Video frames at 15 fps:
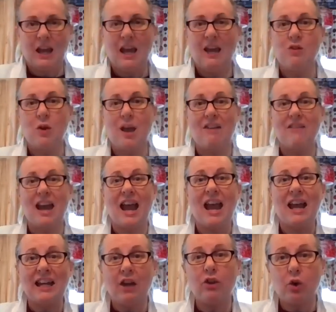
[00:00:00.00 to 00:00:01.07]
If you have
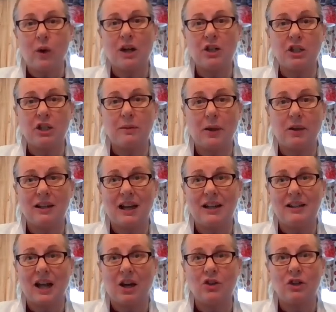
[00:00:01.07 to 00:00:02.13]
any other questions about the
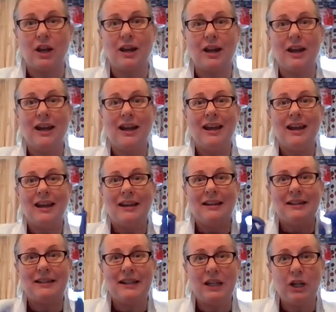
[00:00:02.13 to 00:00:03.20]
dissection,
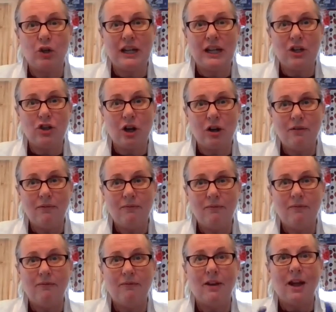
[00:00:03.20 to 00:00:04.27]
see your teacher.
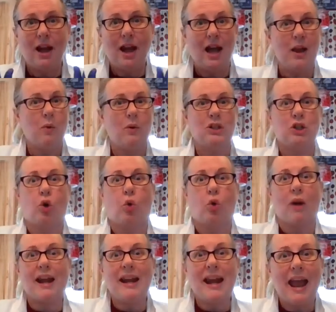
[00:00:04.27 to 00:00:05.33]
It was
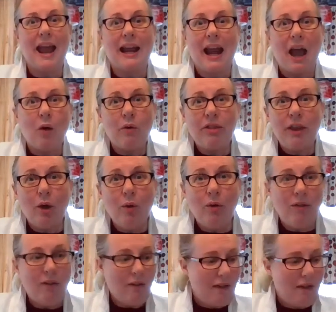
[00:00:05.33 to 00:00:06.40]
great hanging out with you,
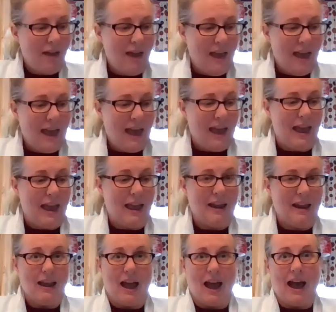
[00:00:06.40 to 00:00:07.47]

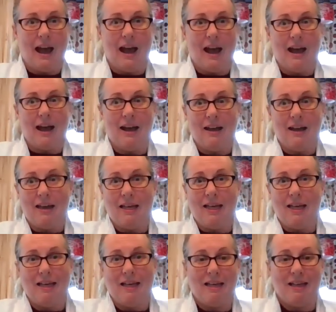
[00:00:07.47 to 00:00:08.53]
and I
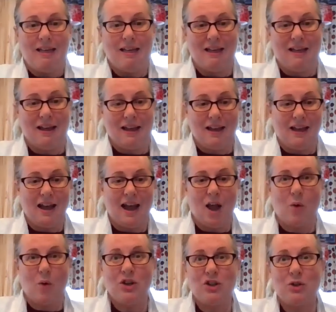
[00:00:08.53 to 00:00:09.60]

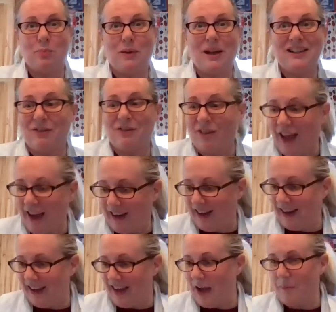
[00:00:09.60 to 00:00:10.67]
wish you best of luck.
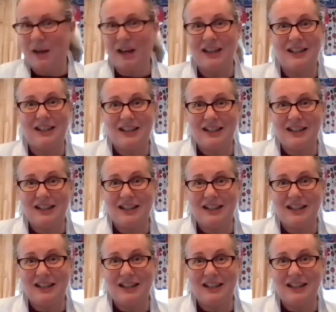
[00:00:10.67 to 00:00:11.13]
I'm going to